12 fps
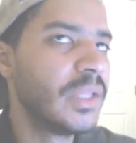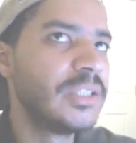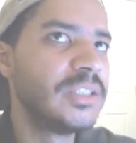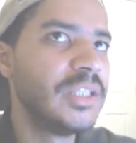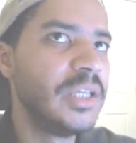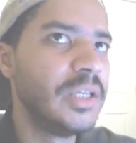
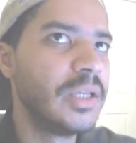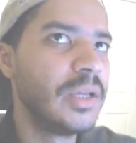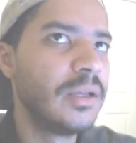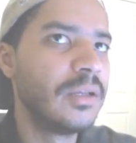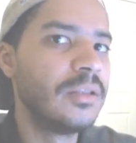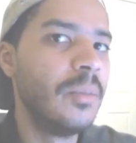let's see.
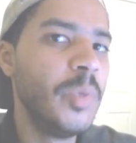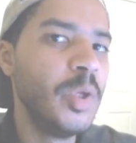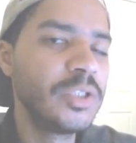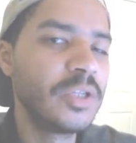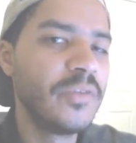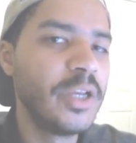The
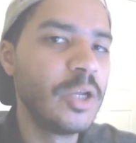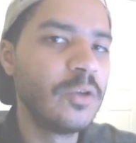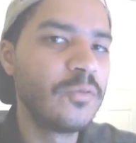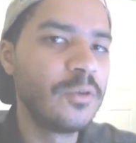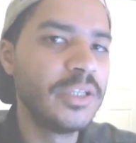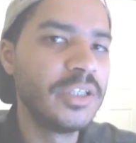music video
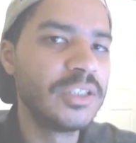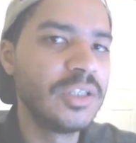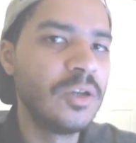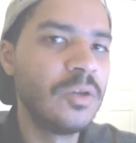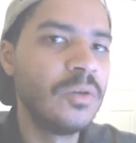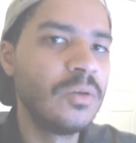for this
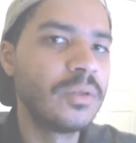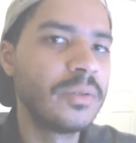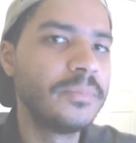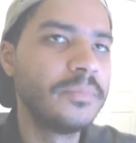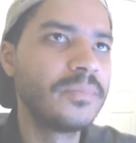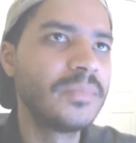song.
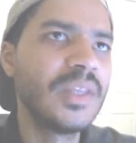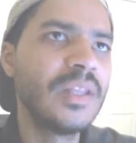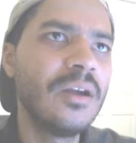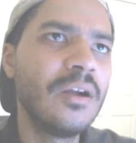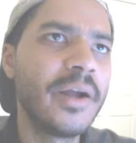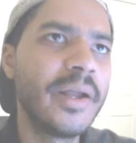
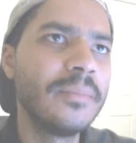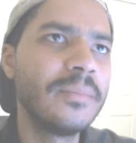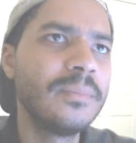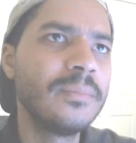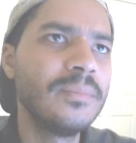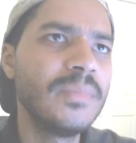Alright,
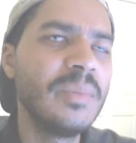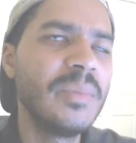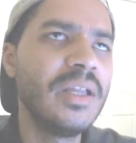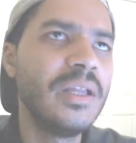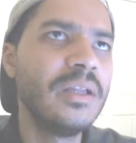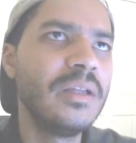let
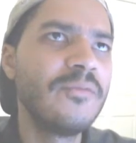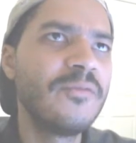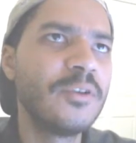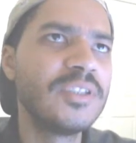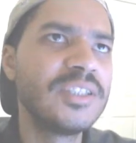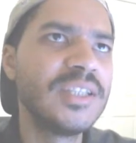me
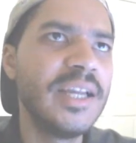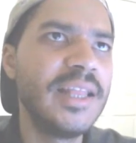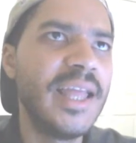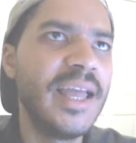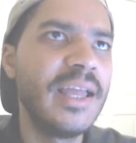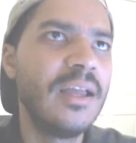first say
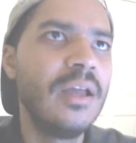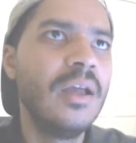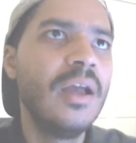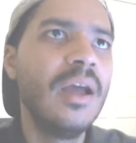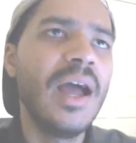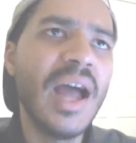that
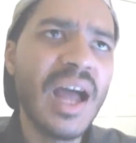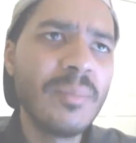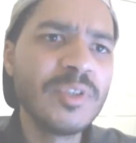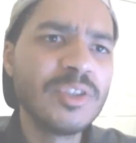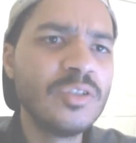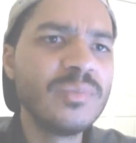
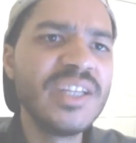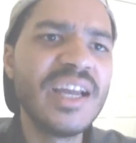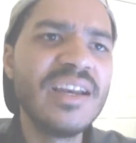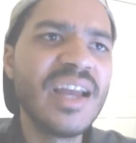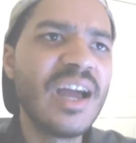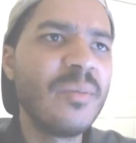I'm assuming
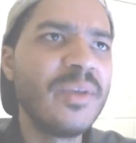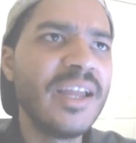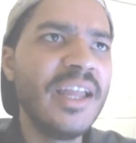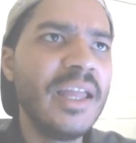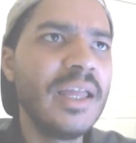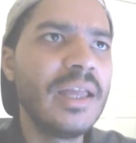that
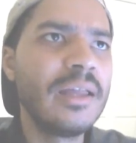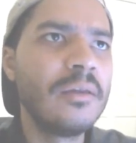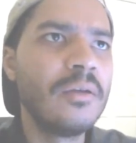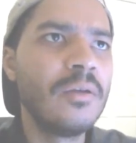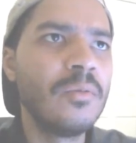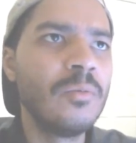Nami
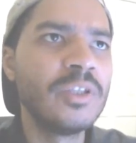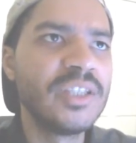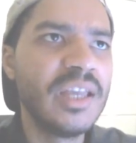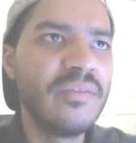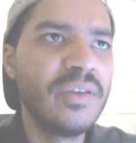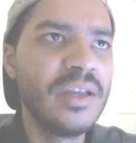was
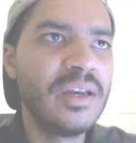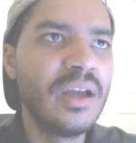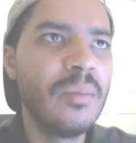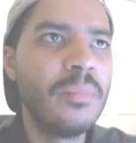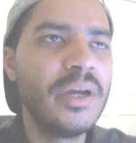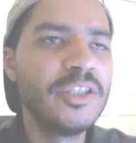given
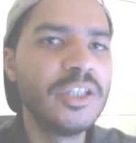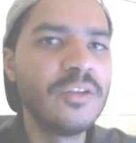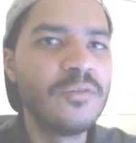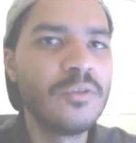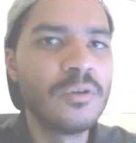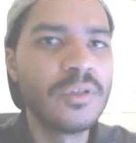a
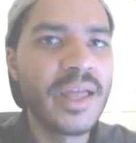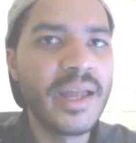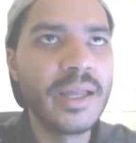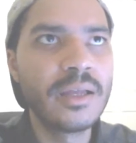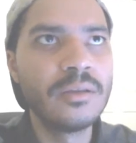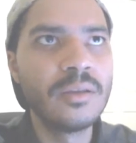budget for
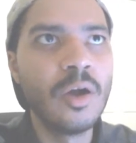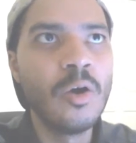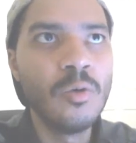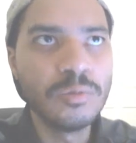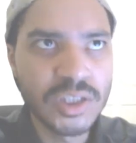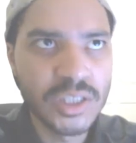like the
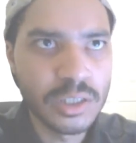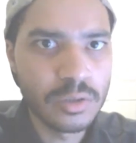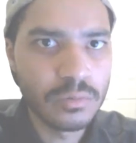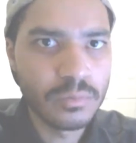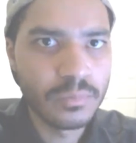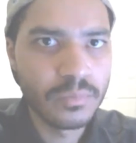whole single